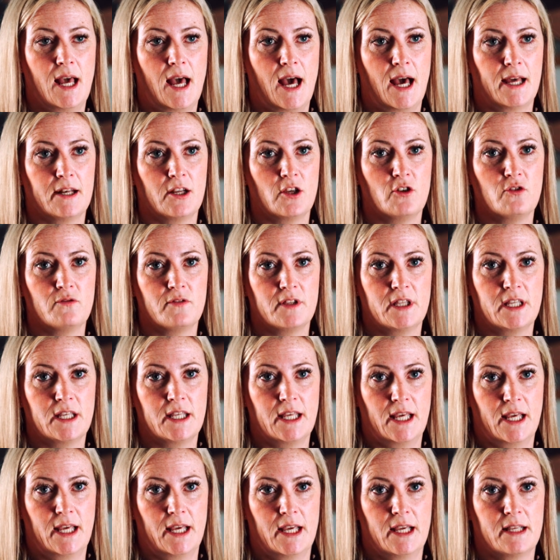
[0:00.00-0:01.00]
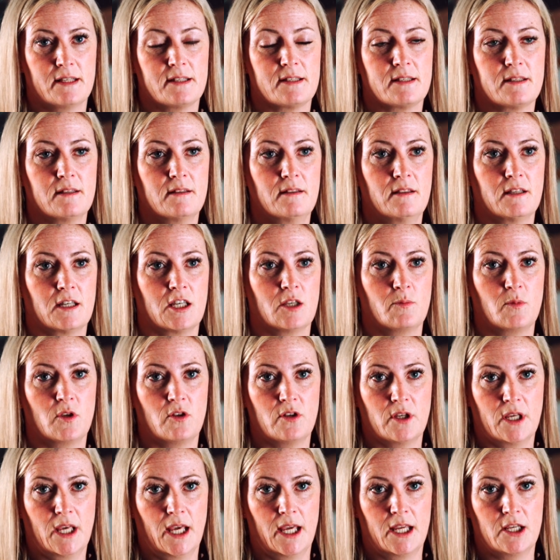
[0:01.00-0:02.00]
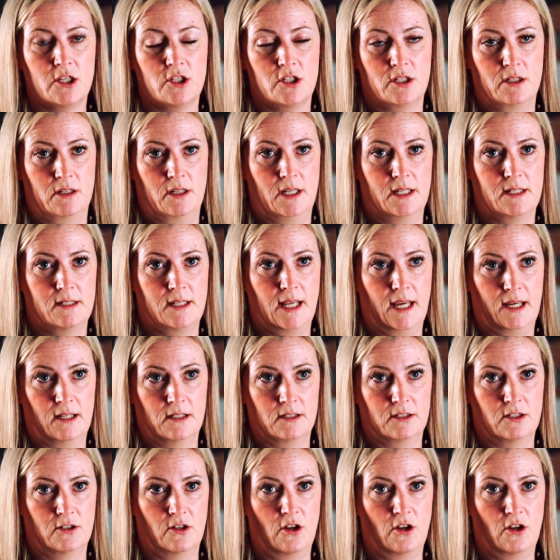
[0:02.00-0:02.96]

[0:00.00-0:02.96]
and over the years, the communication is second to